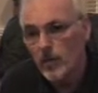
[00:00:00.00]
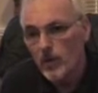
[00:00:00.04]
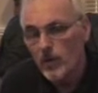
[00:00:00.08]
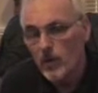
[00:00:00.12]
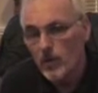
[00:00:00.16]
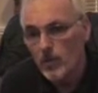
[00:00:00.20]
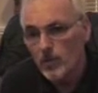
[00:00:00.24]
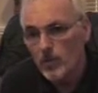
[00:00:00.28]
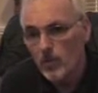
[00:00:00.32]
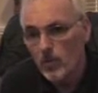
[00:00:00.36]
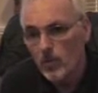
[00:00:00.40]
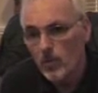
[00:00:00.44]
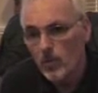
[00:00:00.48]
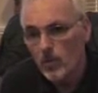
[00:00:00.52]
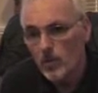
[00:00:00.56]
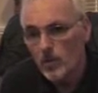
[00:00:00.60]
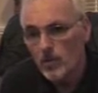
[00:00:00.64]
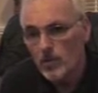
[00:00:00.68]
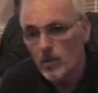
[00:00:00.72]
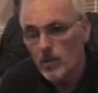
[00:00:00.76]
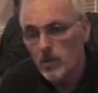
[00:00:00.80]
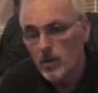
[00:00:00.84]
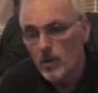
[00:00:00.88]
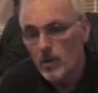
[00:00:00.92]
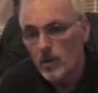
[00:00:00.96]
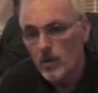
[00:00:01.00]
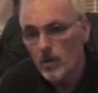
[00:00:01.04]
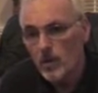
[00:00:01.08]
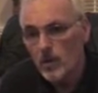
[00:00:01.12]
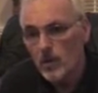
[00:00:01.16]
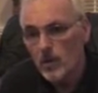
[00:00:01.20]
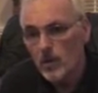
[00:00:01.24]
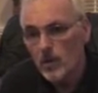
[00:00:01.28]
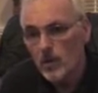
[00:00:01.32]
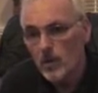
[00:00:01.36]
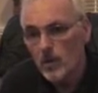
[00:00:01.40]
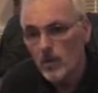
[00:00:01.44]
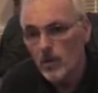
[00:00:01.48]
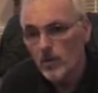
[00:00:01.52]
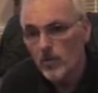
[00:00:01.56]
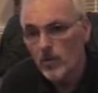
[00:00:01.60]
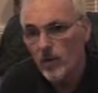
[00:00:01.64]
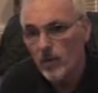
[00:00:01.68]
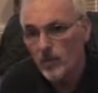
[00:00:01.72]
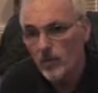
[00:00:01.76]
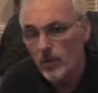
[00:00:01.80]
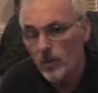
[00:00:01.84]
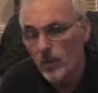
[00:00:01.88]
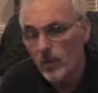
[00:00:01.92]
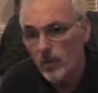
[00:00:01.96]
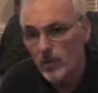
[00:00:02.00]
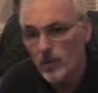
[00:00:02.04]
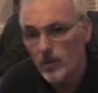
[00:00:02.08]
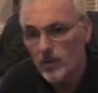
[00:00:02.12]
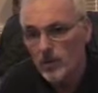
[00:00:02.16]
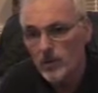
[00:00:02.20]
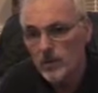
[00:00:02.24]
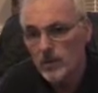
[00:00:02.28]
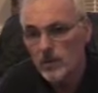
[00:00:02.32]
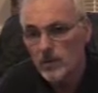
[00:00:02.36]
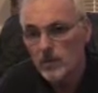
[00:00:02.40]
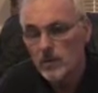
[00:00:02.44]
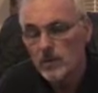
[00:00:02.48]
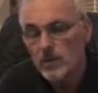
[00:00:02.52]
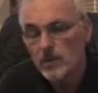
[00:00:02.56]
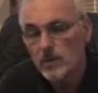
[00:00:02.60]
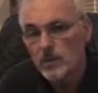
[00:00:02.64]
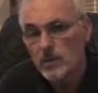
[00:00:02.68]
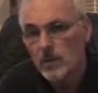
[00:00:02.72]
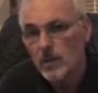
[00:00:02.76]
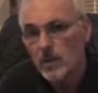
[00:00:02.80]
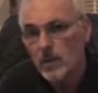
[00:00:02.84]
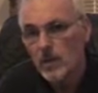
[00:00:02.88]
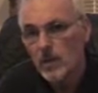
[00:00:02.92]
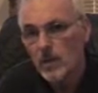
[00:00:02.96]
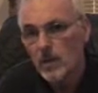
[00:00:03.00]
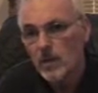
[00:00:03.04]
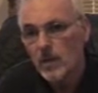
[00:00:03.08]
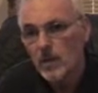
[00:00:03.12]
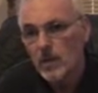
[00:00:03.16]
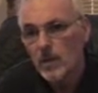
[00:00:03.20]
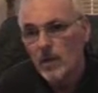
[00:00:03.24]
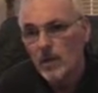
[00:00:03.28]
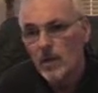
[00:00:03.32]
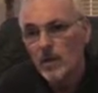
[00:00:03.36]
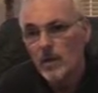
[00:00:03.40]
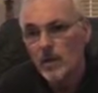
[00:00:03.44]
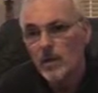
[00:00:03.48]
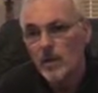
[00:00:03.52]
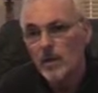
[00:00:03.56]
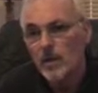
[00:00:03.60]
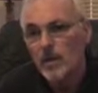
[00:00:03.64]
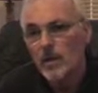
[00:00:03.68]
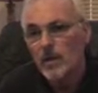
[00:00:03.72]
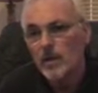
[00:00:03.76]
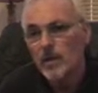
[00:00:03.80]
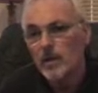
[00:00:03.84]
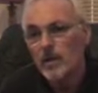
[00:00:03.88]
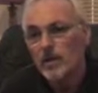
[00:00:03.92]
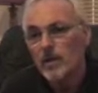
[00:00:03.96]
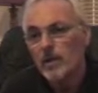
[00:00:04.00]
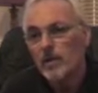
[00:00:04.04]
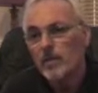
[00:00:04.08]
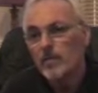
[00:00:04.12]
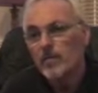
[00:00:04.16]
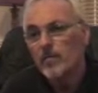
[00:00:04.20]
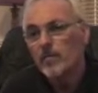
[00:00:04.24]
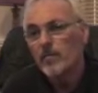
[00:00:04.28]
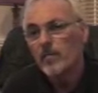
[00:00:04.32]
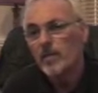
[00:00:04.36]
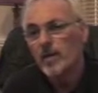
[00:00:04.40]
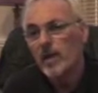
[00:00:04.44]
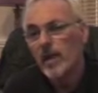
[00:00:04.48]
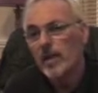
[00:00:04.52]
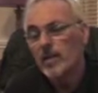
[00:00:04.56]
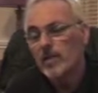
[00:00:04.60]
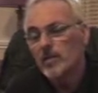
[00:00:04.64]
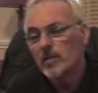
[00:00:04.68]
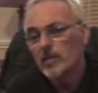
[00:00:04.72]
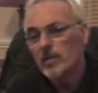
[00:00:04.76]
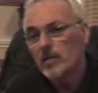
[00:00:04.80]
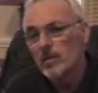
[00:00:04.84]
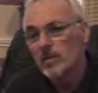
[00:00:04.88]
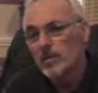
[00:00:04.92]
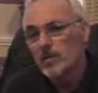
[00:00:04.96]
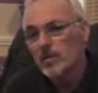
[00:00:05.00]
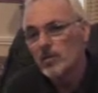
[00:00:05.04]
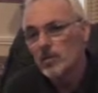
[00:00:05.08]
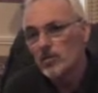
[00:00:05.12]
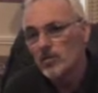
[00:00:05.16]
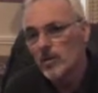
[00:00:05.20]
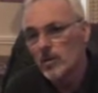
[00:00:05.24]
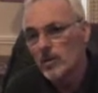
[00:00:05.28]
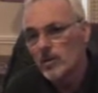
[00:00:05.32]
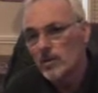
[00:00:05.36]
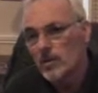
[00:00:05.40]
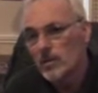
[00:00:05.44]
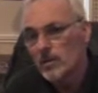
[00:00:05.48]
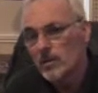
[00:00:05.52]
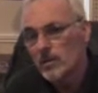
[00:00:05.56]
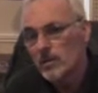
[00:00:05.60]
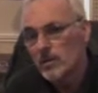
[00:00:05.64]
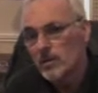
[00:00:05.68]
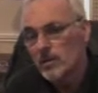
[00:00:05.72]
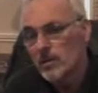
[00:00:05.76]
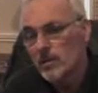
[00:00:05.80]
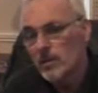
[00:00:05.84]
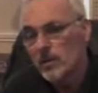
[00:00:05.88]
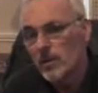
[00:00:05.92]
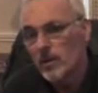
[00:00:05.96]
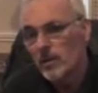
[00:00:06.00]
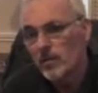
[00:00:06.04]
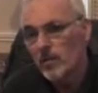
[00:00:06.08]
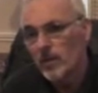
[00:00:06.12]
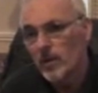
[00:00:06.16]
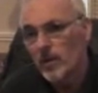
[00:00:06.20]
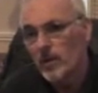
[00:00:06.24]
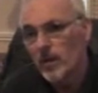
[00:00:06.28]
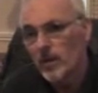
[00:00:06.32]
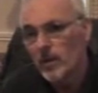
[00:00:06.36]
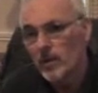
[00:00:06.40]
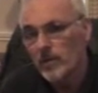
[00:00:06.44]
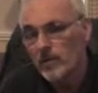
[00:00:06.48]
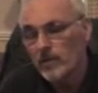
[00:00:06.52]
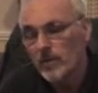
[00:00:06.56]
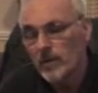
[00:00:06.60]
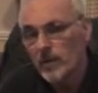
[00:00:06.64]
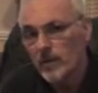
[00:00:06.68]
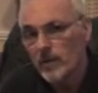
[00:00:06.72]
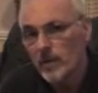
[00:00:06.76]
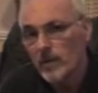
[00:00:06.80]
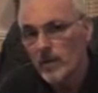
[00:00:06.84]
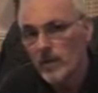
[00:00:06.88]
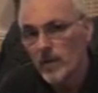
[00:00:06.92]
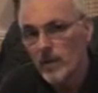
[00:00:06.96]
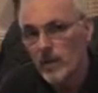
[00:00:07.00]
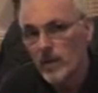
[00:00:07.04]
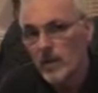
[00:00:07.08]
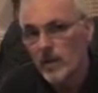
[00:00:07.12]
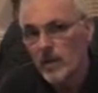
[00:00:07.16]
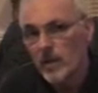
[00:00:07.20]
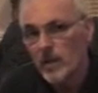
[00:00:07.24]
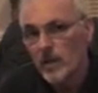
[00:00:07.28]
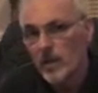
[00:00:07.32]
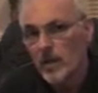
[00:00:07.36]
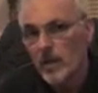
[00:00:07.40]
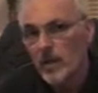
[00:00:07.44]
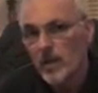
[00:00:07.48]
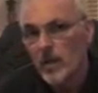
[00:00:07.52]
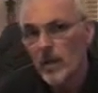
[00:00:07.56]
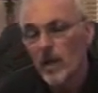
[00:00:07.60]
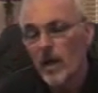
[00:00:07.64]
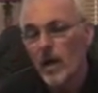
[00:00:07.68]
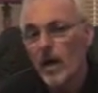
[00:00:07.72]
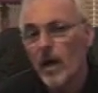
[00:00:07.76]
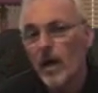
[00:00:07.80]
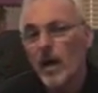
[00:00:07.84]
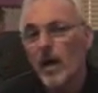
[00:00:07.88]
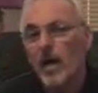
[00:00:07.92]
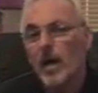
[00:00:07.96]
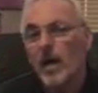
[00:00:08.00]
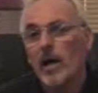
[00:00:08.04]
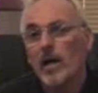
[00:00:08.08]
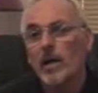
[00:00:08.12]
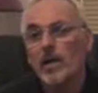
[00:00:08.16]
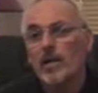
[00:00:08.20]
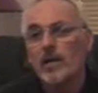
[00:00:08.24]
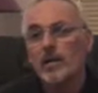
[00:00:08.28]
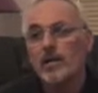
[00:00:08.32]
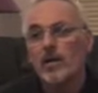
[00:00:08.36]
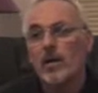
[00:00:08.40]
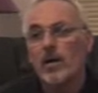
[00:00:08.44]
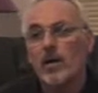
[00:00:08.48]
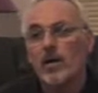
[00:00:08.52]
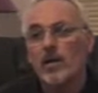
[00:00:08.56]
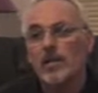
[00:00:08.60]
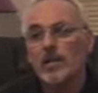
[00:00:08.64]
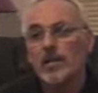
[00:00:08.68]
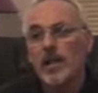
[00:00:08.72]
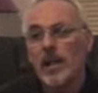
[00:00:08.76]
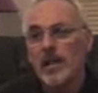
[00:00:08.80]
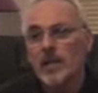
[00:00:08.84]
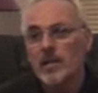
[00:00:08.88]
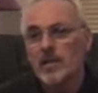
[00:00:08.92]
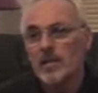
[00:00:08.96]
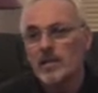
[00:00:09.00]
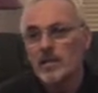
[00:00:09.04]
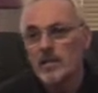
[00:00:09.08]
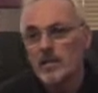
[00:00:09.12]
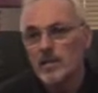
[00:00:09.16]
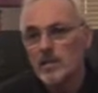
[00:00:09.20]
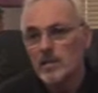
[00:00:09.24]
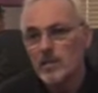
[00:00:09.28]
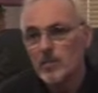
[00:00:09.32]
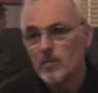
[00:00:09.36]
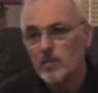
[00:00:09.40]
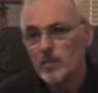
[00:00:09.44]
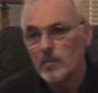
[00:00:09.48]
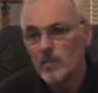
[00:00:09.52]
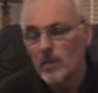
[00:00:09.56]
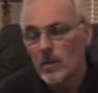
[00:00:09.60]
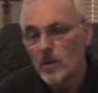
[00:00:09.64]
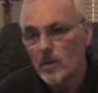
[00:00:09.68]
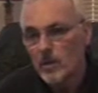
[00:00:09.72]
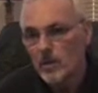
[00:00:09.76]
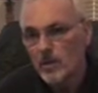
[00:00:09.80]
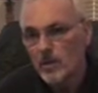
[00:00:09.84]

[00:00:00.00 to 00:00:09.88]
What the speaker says: control of our borders, the financial structures of our country and our tax system